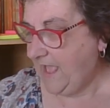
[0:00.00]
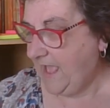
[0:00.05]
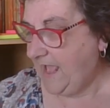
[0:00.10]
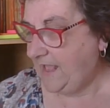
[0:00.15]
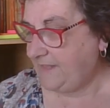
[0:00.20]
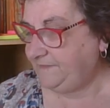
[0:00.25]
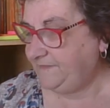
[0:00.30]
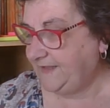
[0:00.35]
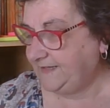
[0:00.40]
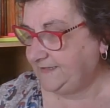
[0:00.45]

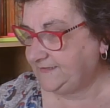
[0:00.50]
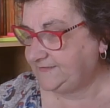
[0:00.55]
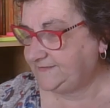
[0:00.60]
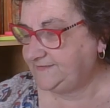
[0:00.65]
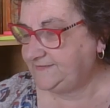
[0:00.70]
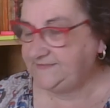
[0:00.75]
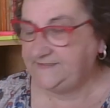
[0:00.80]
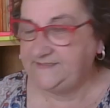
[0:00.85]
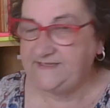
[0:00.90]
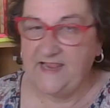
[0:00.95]
And that's
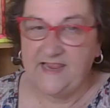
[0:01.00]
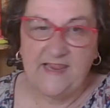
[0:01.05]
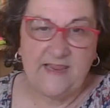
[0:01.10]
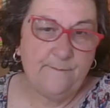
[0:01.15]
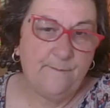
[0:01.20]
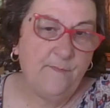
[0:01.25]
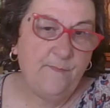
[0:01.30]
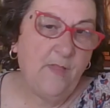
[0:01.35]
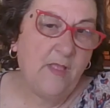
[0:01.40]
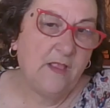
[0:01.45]
the
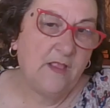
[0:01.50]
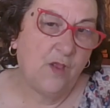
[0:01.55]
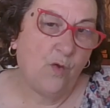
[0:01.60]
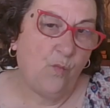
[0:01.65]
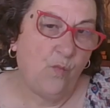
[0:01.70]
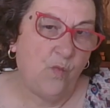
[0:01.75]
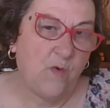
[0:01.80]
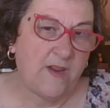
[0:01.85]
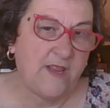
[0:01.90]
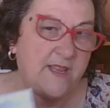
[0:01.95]
same
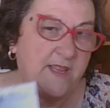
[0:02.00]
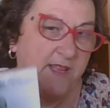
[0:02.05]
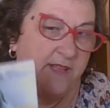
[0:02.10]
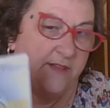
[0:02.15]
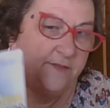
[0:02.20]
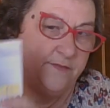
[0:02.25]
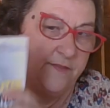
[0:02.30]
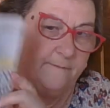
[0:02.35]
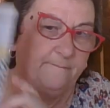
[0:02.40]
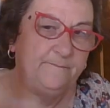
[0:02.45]

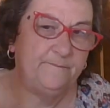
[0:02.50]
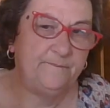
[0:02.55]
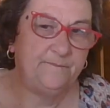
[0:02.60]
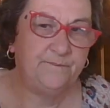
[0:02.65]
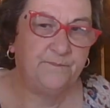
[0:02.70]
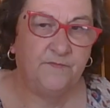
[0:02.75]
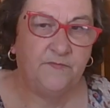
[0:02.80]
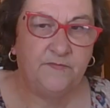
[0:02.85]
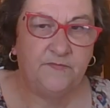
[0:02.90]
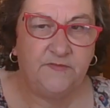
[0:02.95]
with
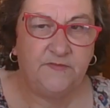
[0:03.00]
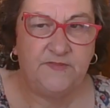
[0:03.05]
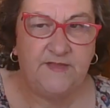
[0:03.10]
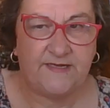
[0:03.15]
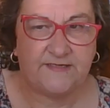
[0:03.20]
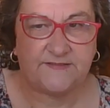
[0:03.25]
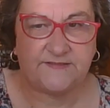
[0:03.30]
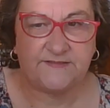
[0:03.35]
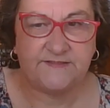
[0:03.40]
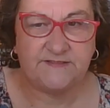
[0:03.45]

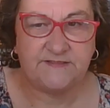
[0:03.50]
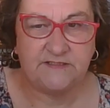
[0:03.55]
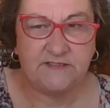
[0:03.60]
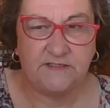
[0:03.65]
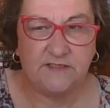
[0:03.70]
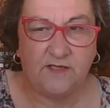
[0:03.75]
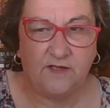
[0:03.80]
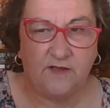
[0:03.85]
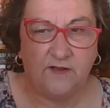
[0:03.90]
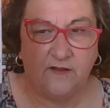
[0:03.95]
this.
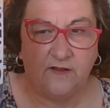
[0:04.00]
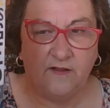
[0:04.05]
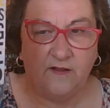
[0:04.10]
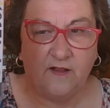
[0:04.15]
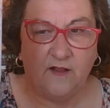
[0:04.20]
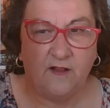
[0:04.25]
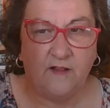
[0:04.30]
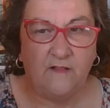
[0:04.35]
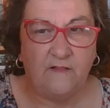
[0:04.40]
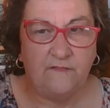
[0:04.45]

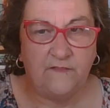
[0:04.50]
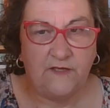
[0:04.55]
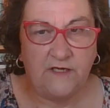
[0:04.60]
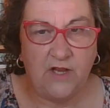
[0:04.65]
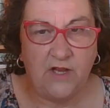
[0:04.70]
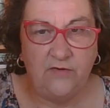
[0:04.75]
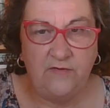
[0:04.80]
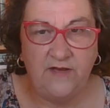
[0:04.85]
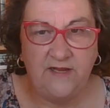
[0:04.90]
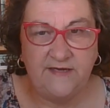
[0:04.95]
The
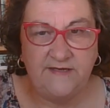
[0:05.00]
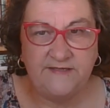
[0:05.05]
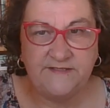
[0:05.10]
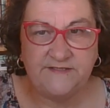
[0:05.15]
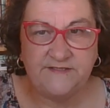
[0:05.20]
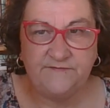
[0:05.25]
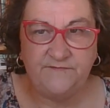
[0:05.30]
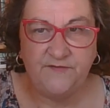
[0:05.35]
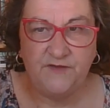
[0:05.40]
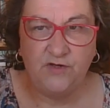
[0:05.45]

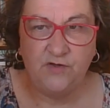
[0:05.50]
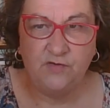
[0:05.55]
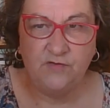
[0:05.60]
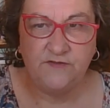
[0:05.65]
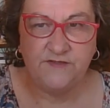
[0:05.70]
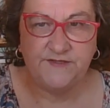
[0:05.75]
Loneliness of the Long